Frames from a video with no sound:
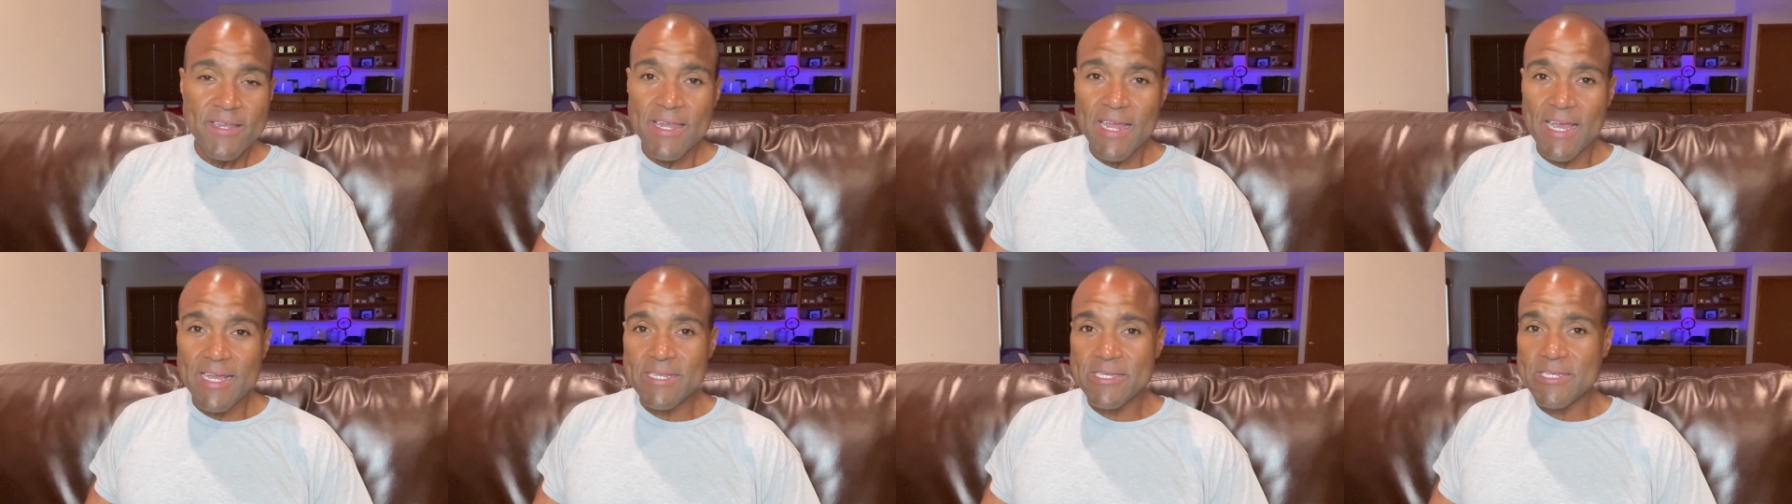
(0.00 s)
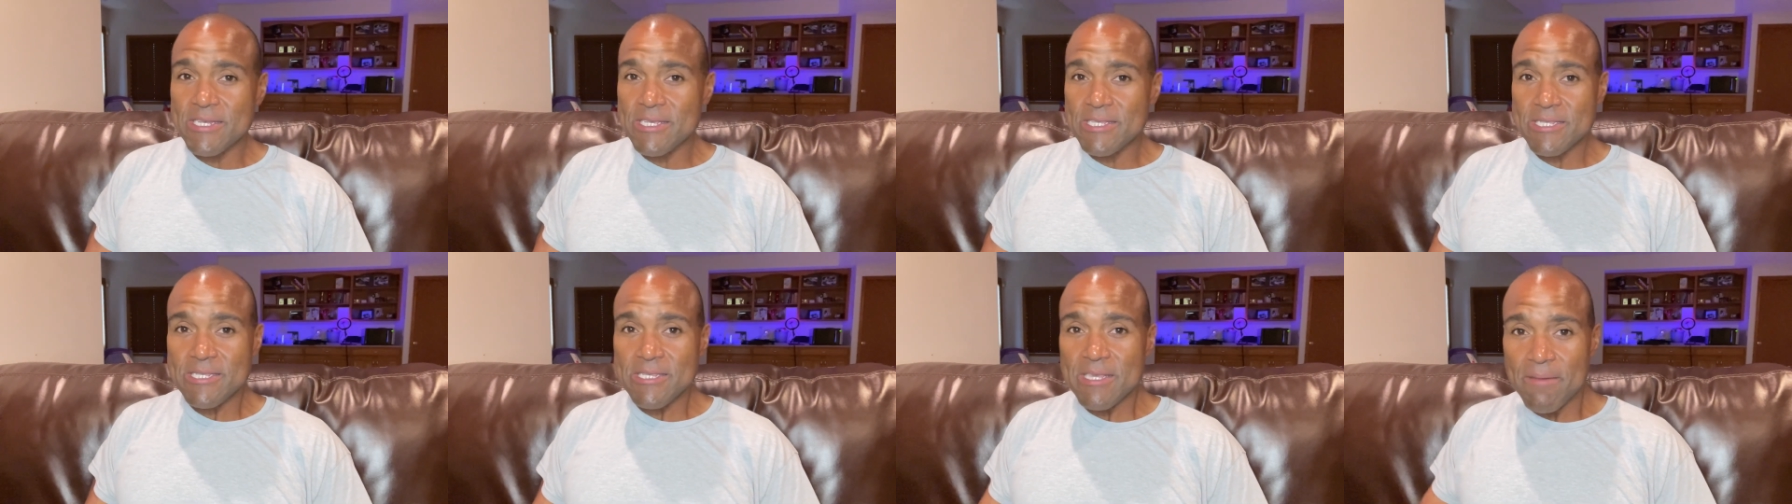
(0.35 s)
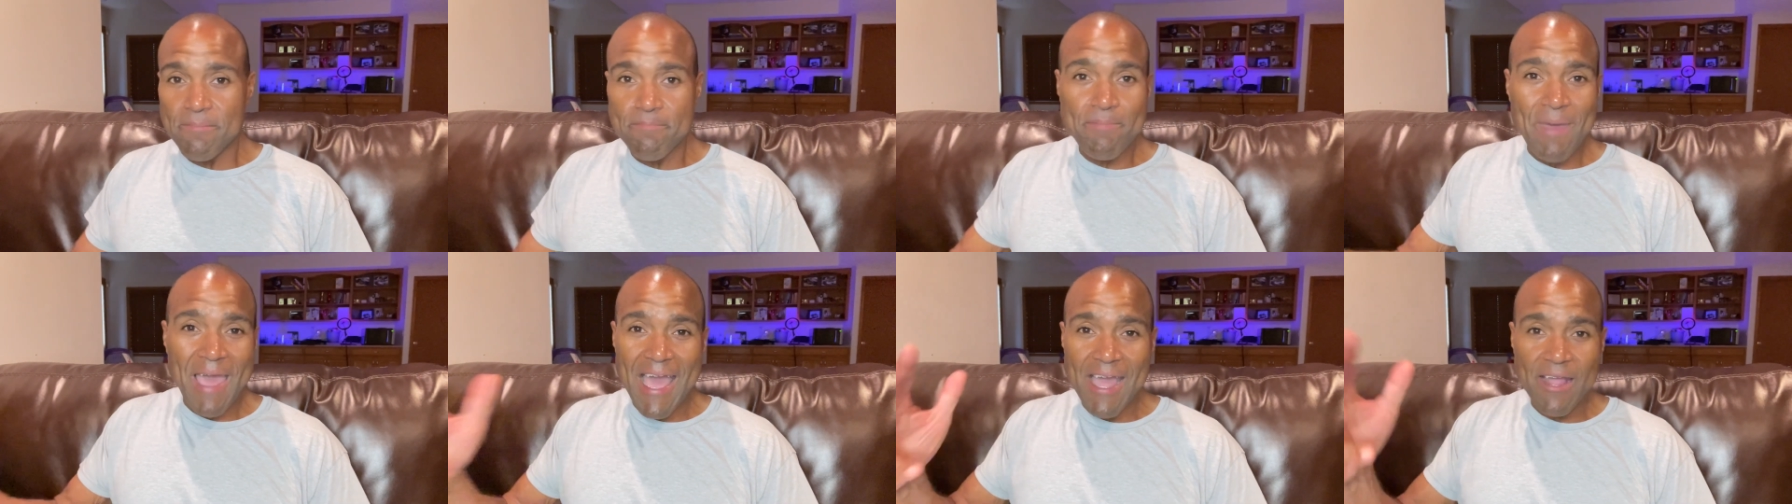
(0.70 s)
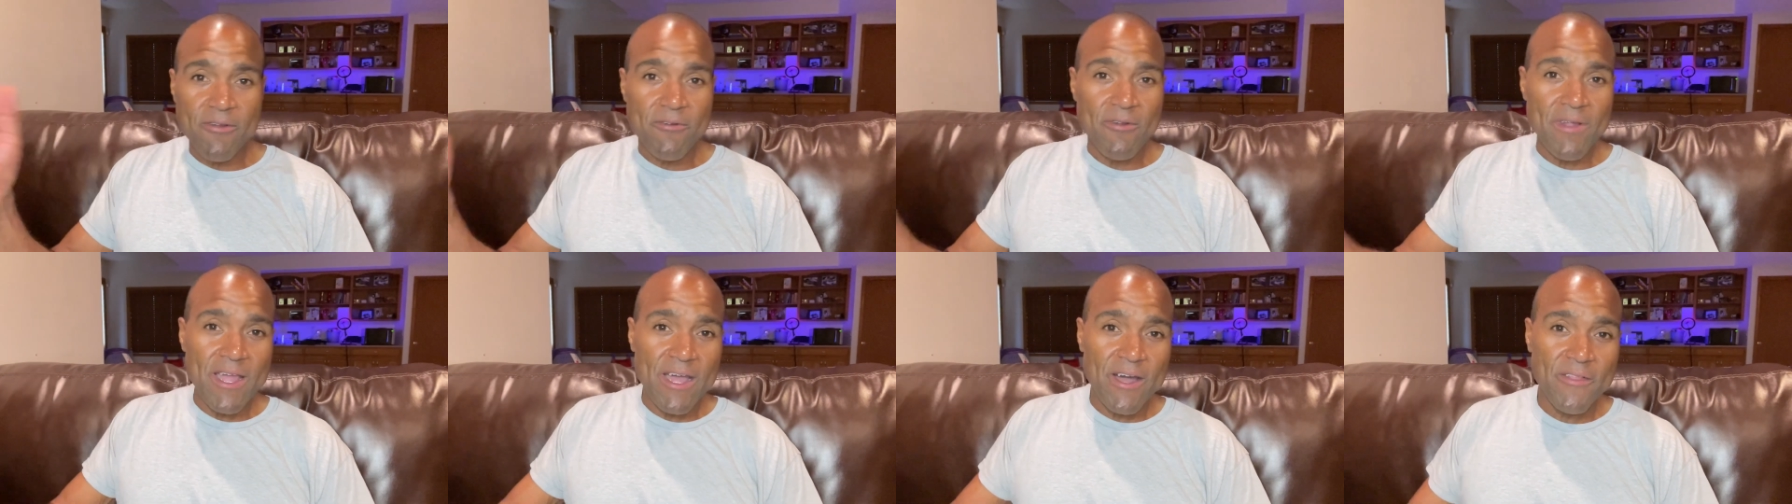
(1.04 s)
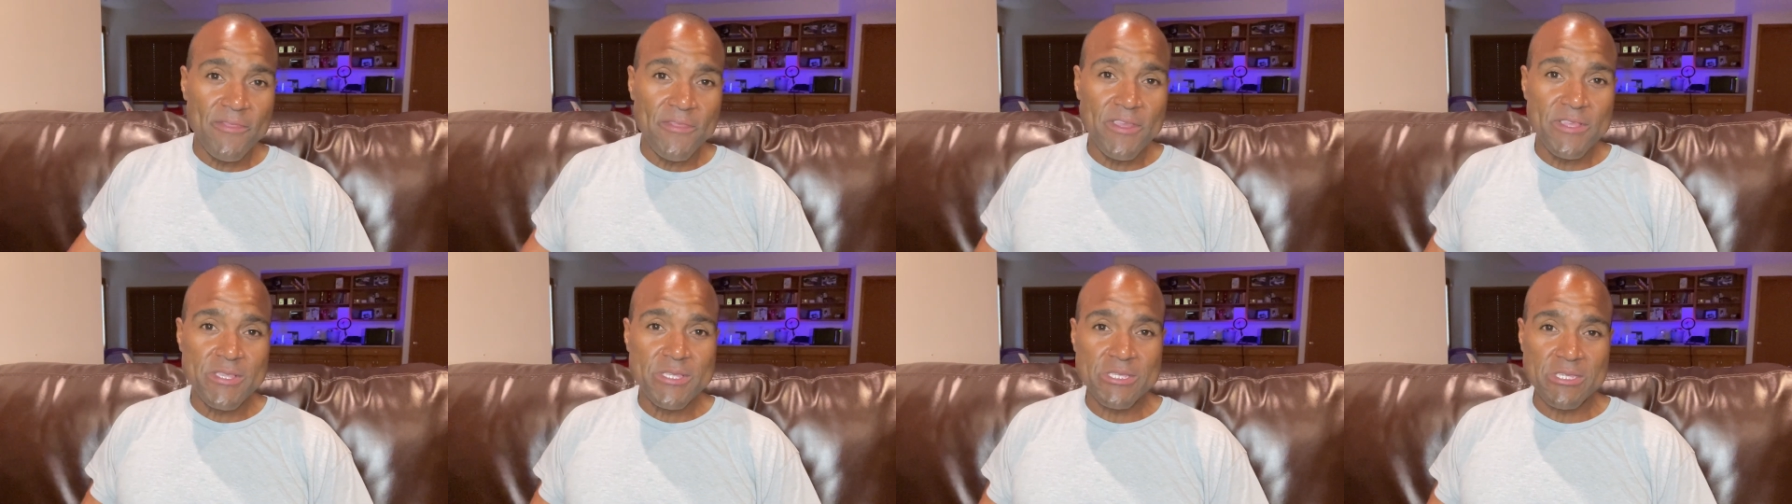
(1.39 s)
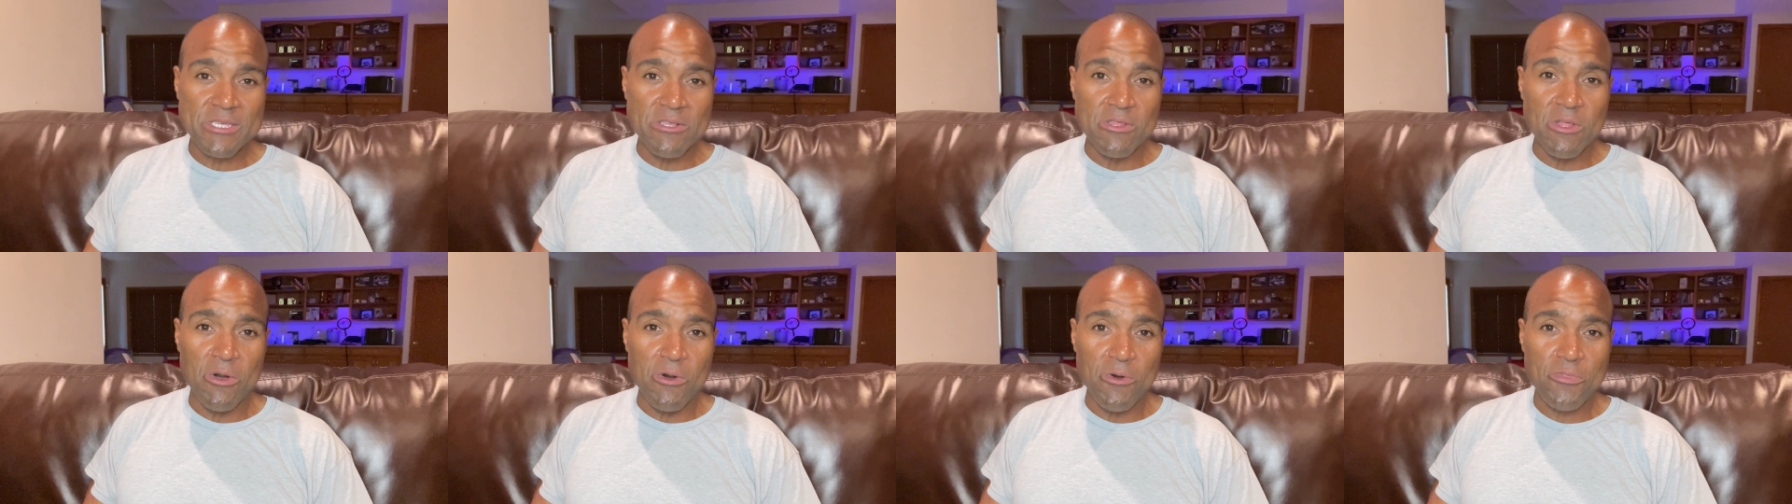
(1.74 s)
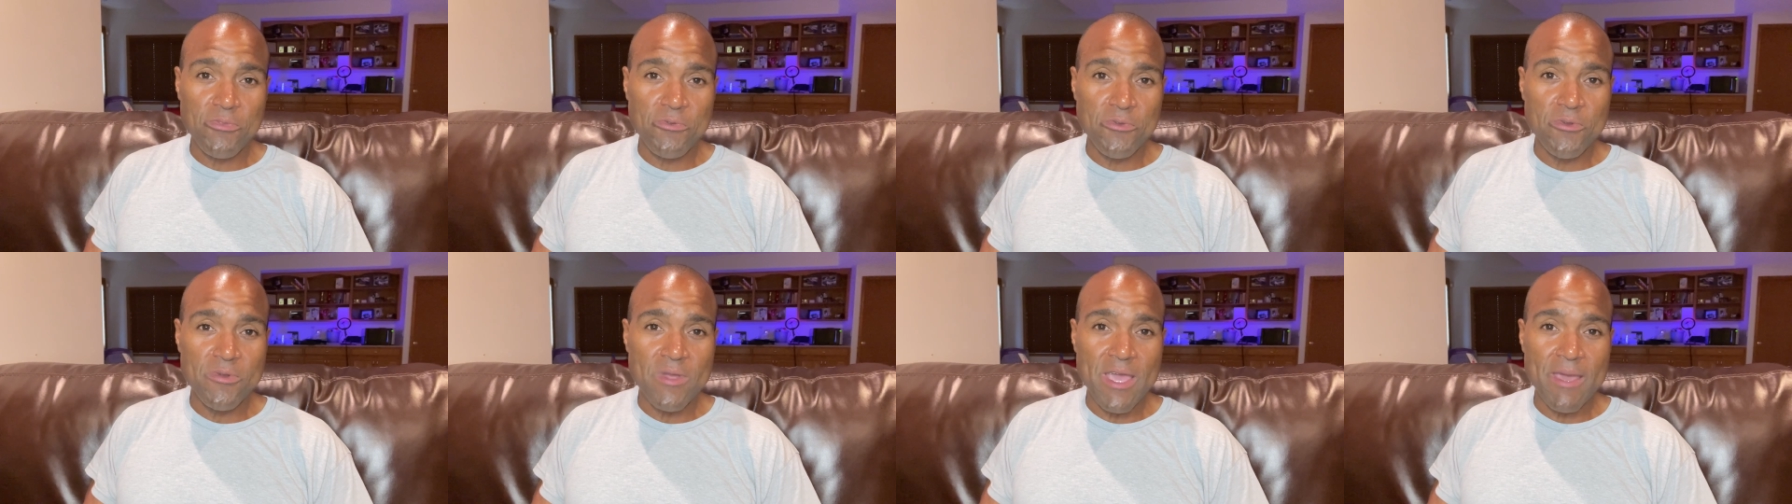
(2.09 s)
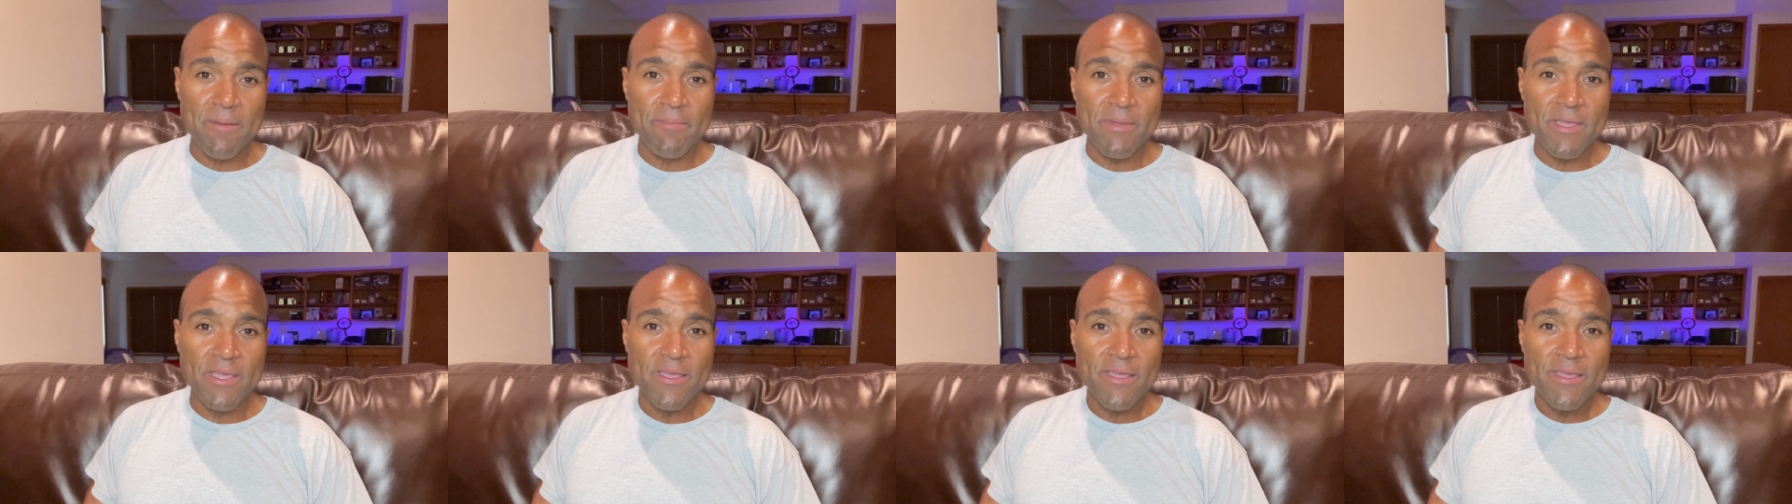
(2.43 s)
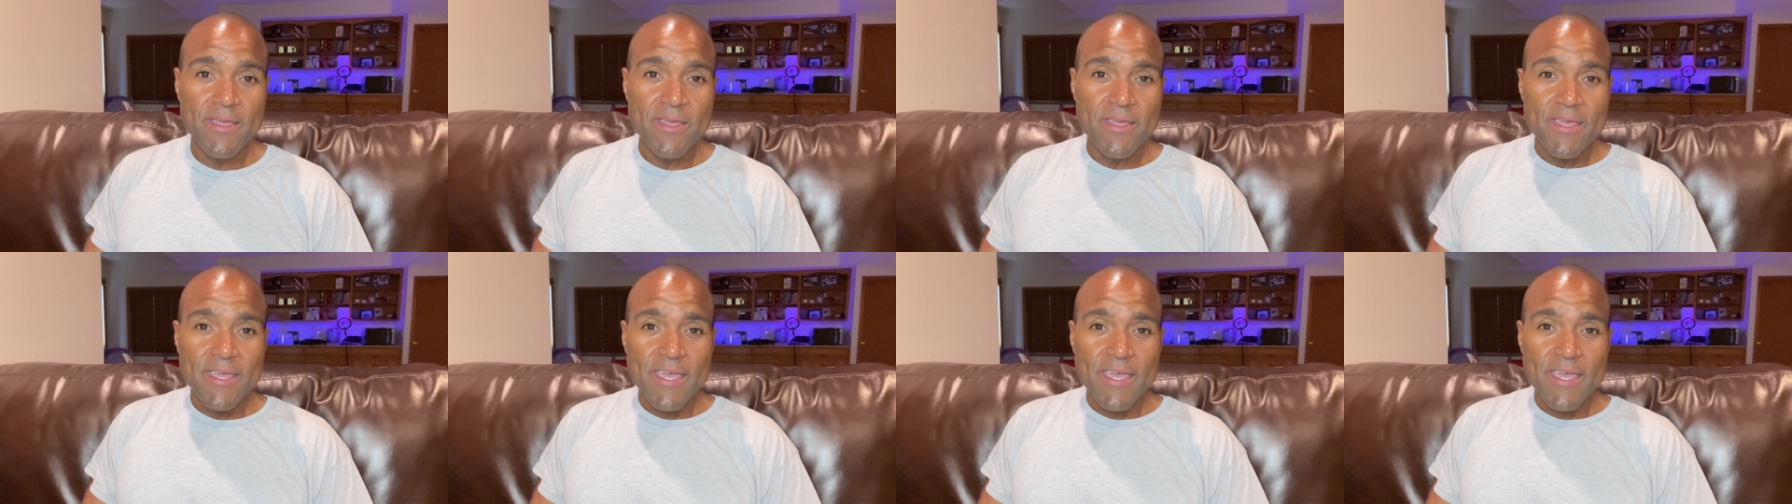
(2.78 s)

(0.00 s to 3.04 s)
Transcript: not just some background that Zillow threw at me.